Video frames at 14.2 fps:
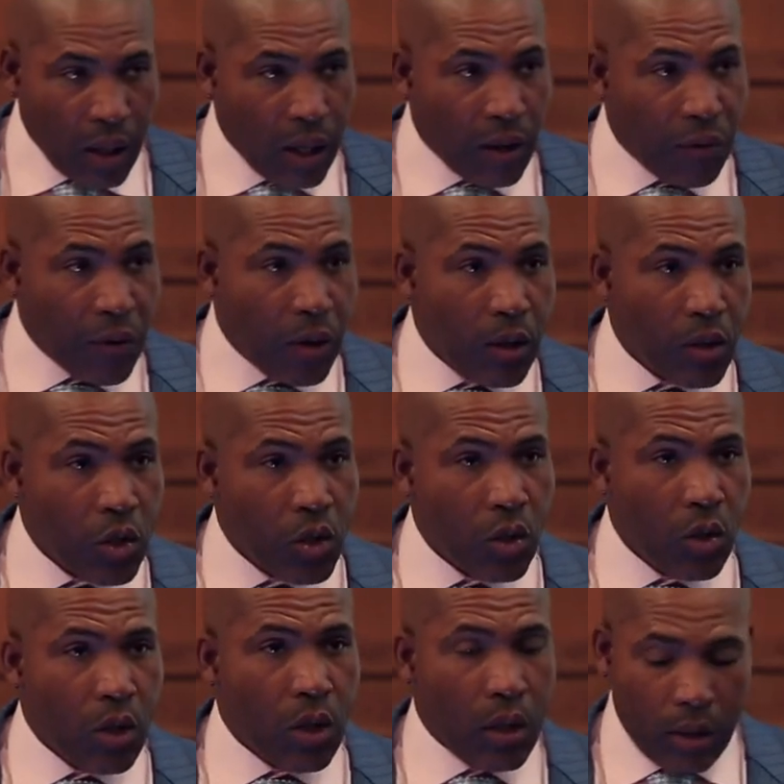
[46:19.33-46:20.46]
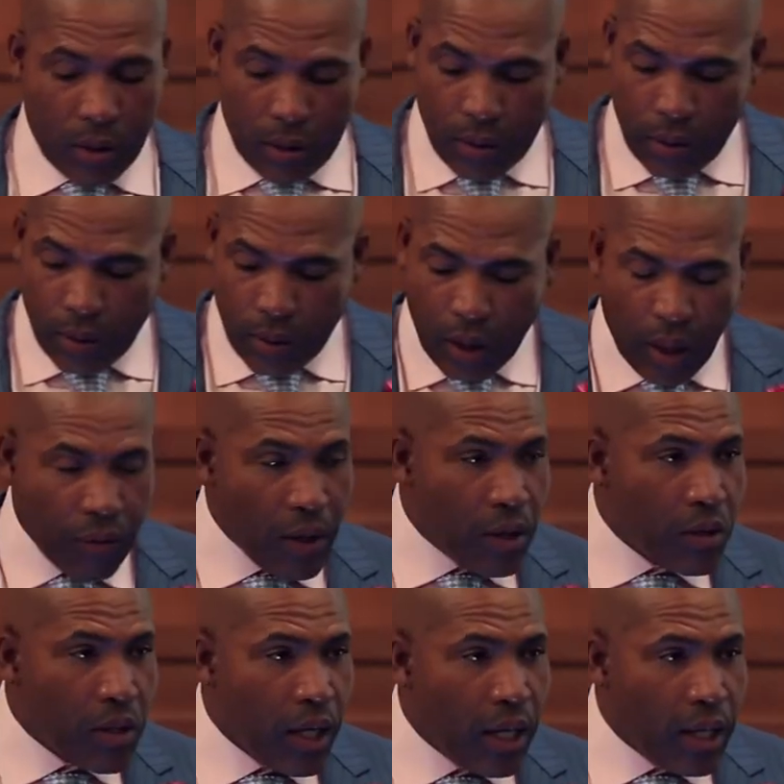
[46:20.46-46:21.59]
If you're unsure, if
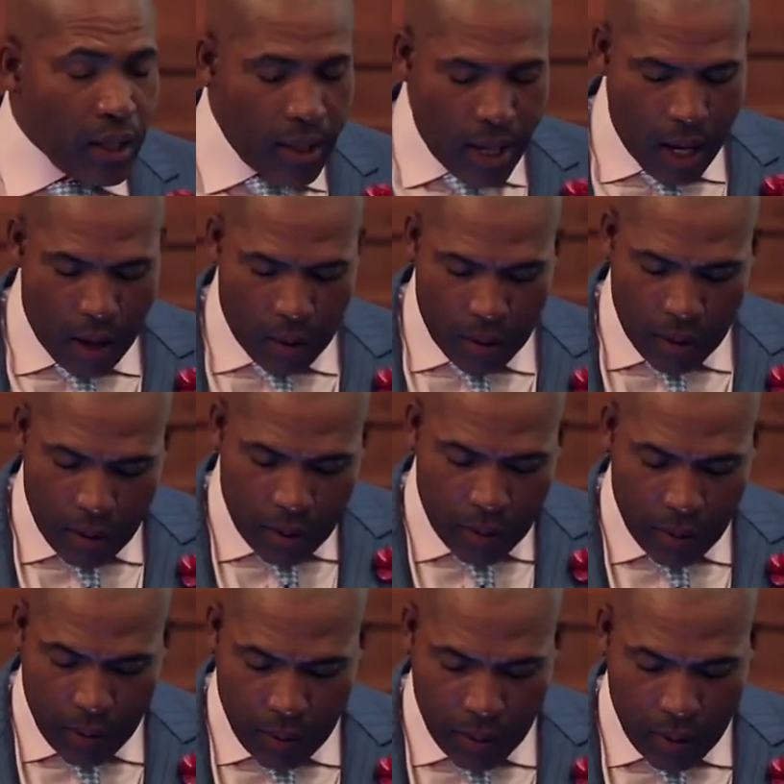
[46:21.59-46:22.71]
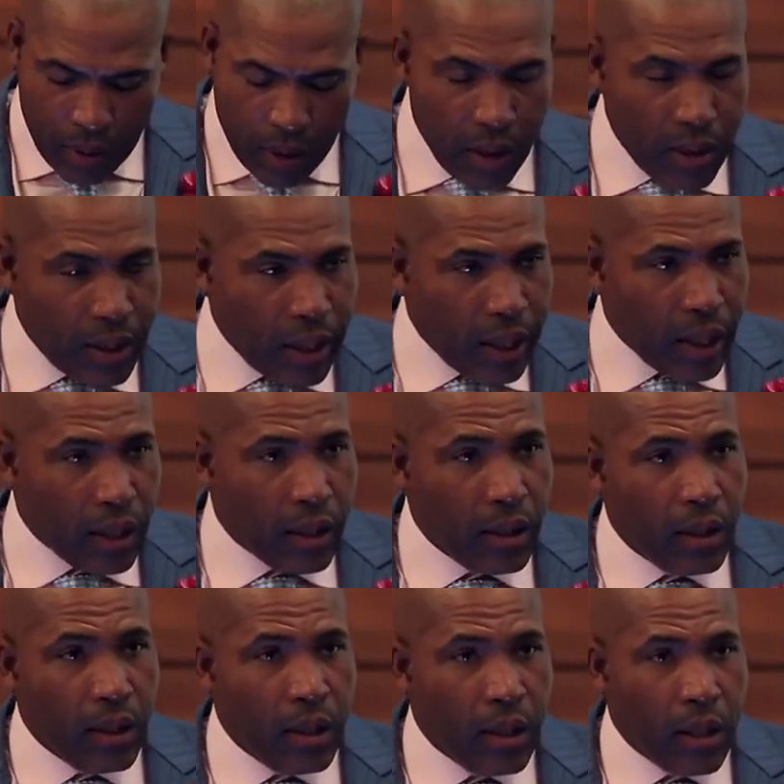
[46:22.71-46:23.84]
there's any doubt, today
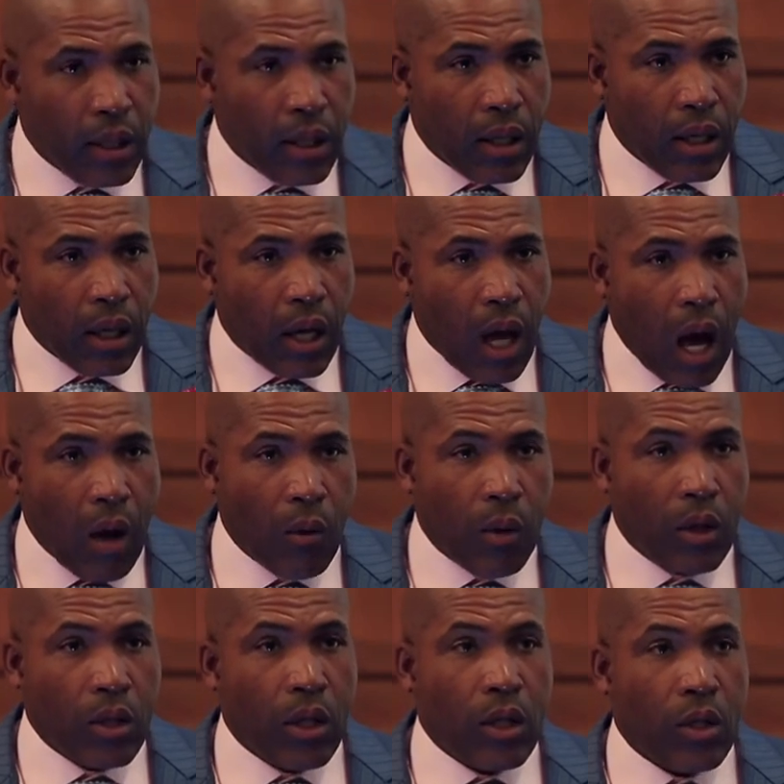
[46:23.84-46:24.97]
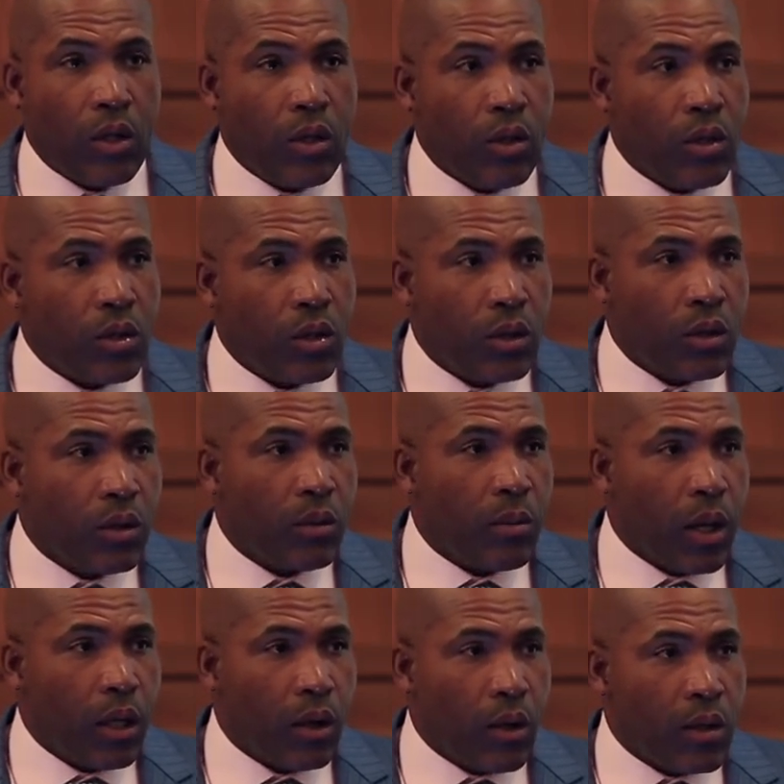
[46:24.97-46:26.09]
I want to introduce you to
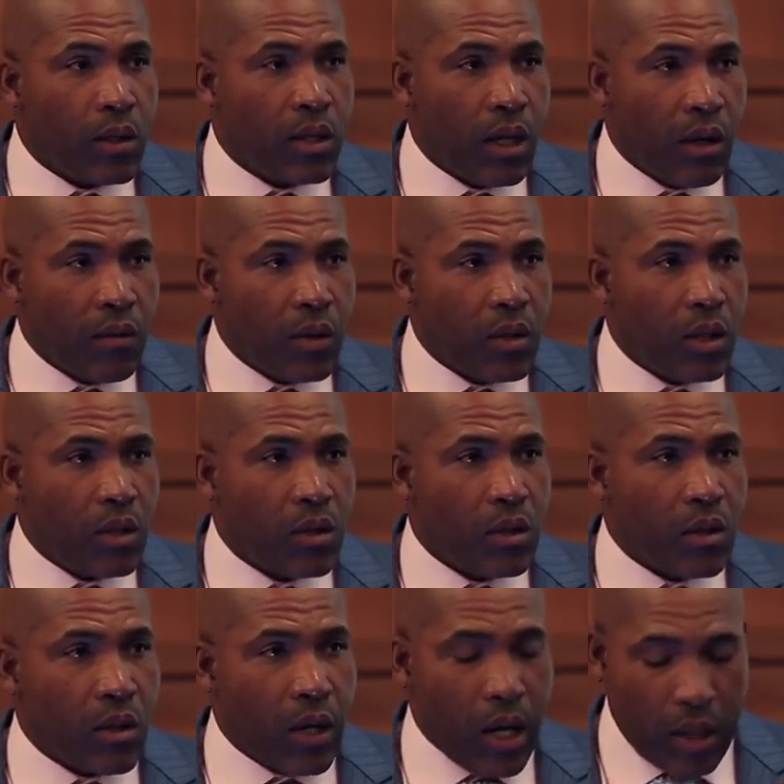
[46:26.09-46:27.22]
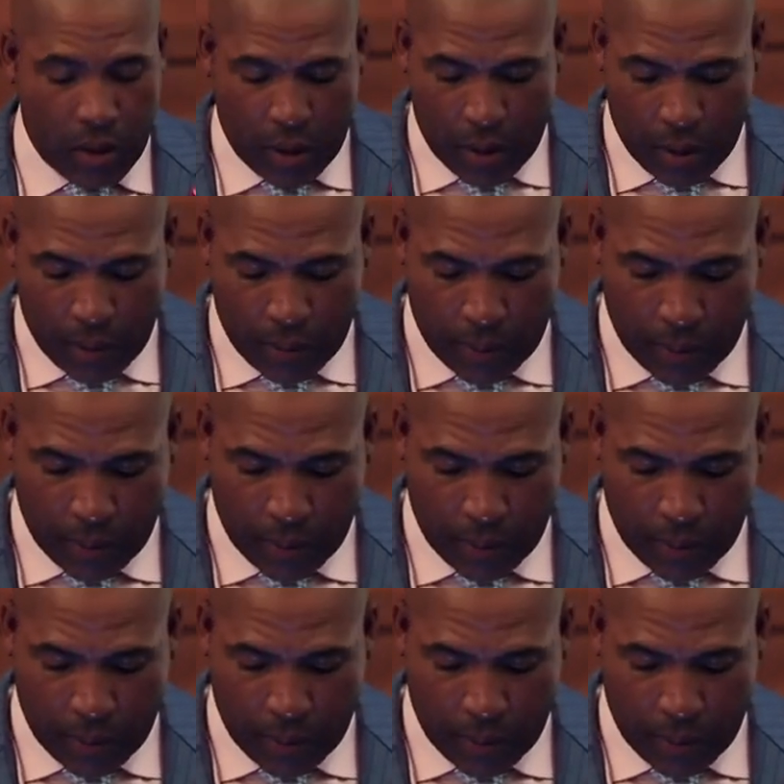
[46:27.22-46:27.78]
my Lord and Savior, Jesus Christ.